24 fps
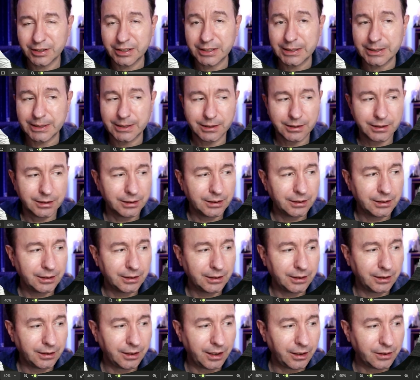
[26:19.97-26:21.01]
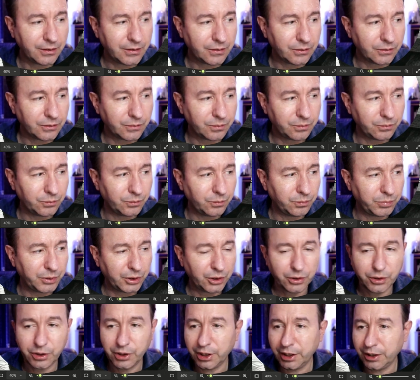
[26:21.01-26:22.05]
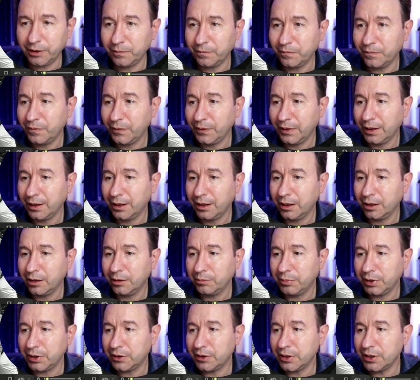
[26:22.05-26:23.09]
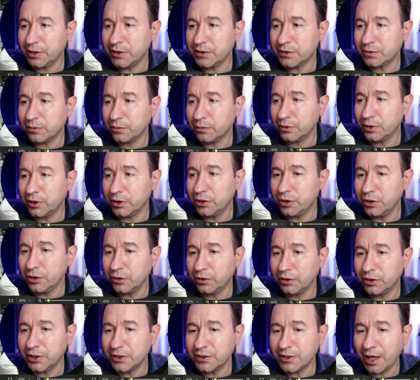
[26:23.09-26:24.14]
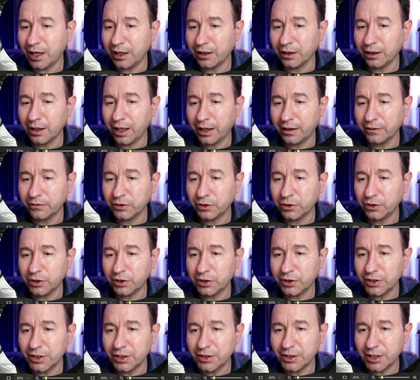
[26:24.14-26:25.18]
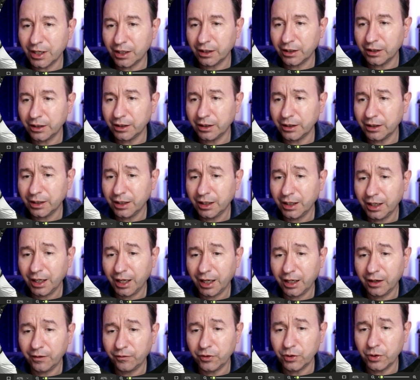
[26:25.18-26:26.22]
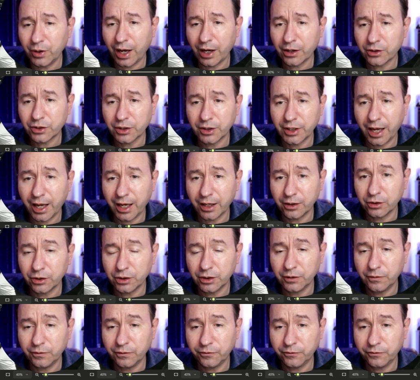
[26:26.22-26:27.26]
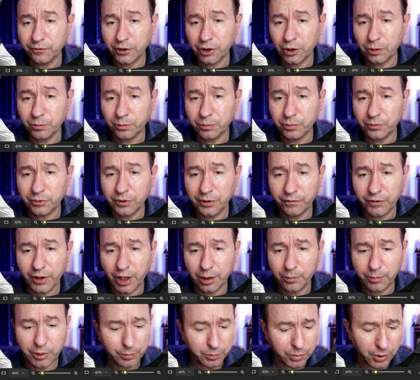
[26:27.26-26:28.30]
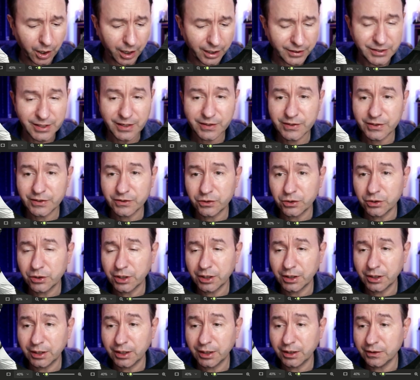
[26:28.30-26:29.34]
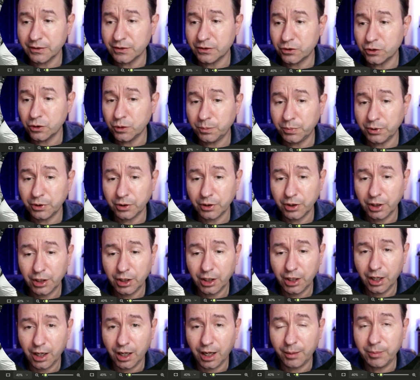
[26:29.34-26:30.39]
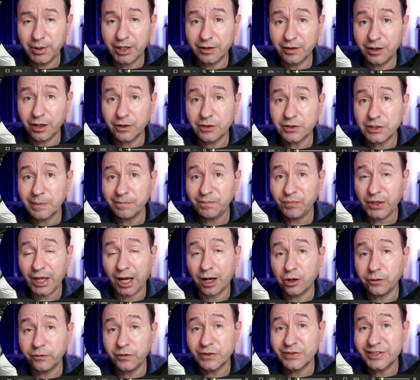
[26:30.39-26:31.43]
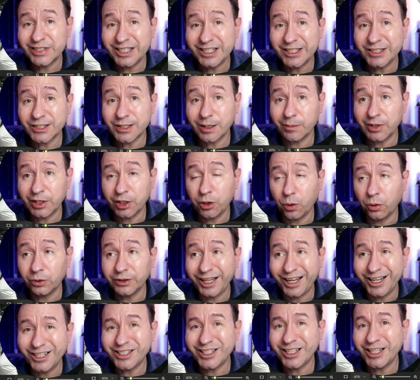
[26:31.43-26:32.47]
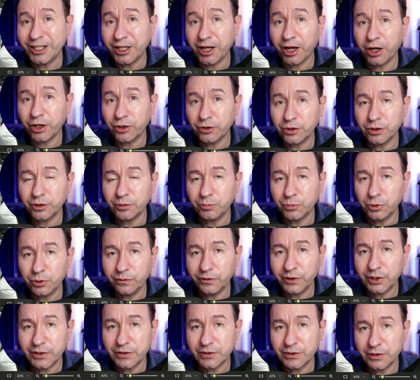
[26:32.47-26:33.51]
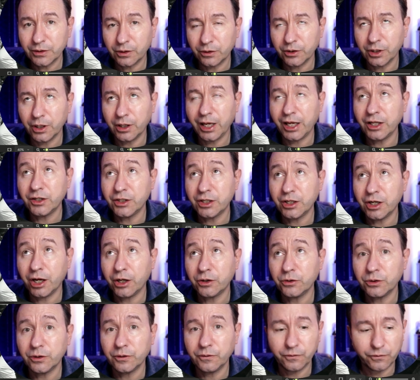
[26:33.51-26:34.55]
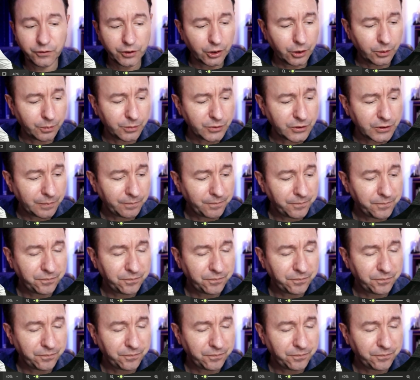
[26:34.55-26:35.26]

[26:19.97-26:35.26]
That was blurry. But these had a lot of good detail in it. And if you actually had good film development processes, you could get super... I mean, I don't know if you've seen some of the old 1800 movies or the 1800 films.